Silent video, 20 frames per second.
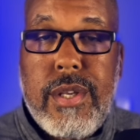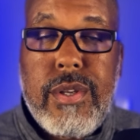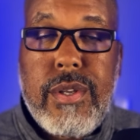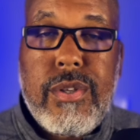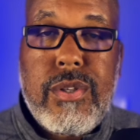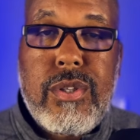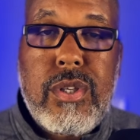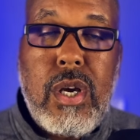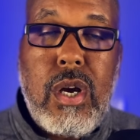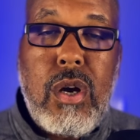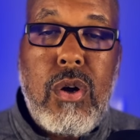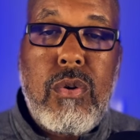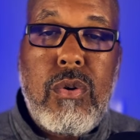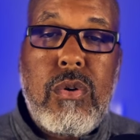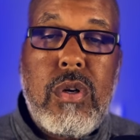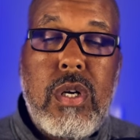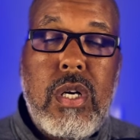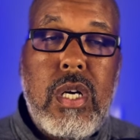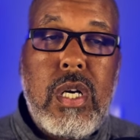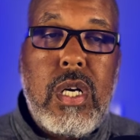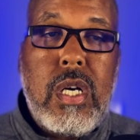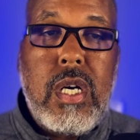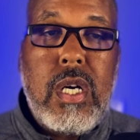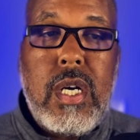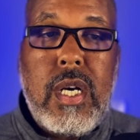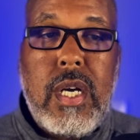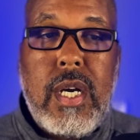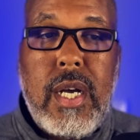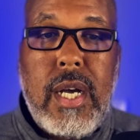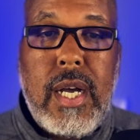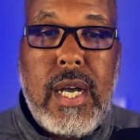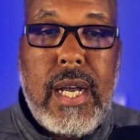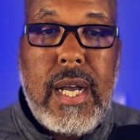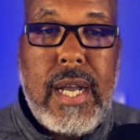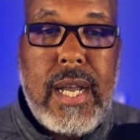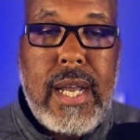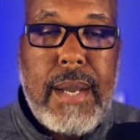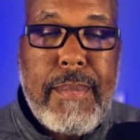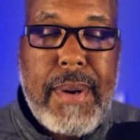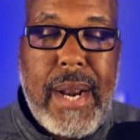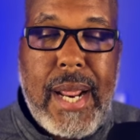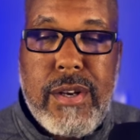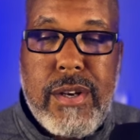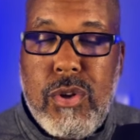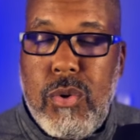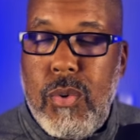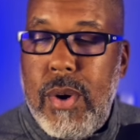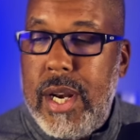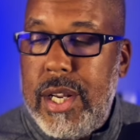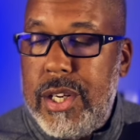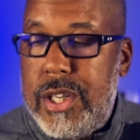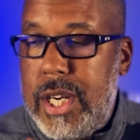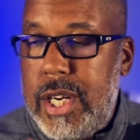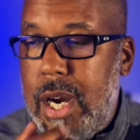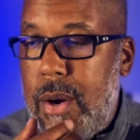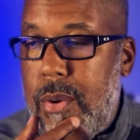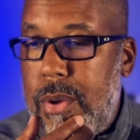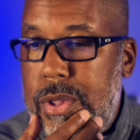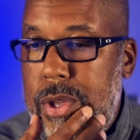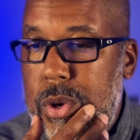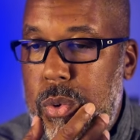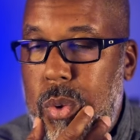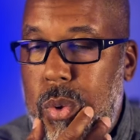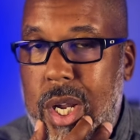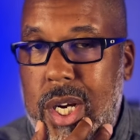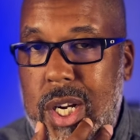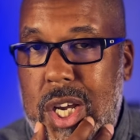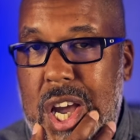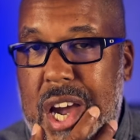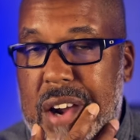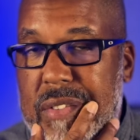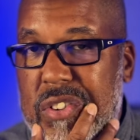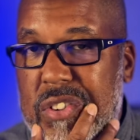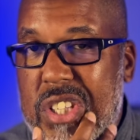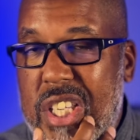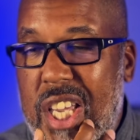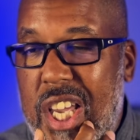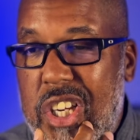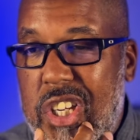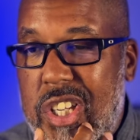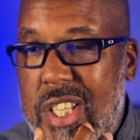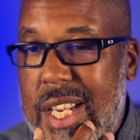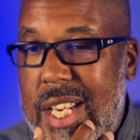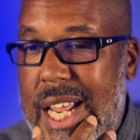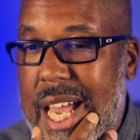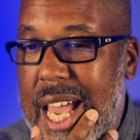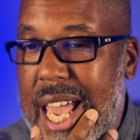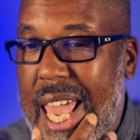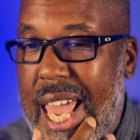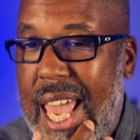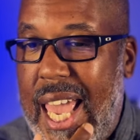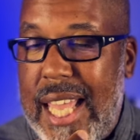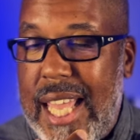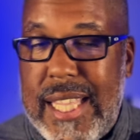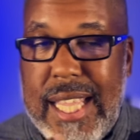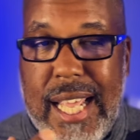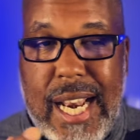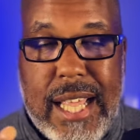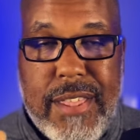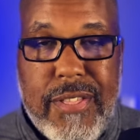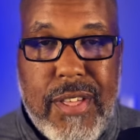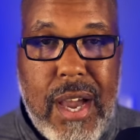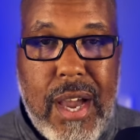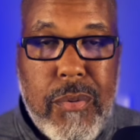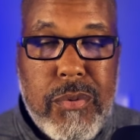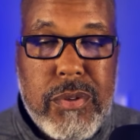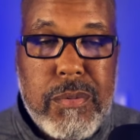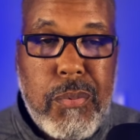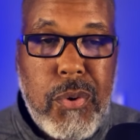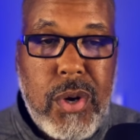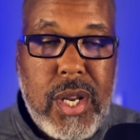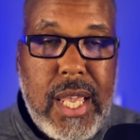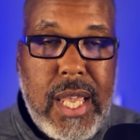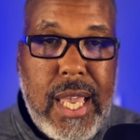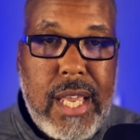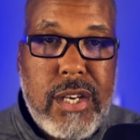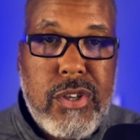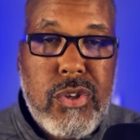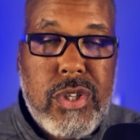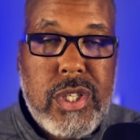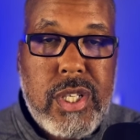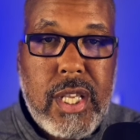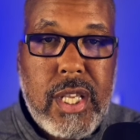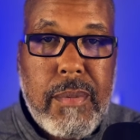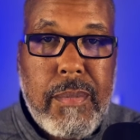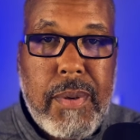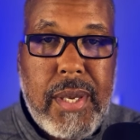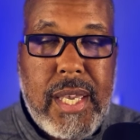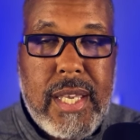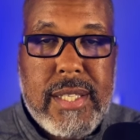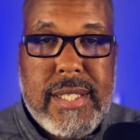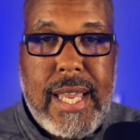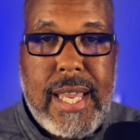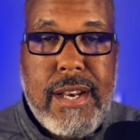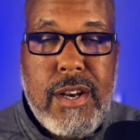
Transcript: So, uh, but I do want to share with you one conversation that I had that I thought was pretty interesting because I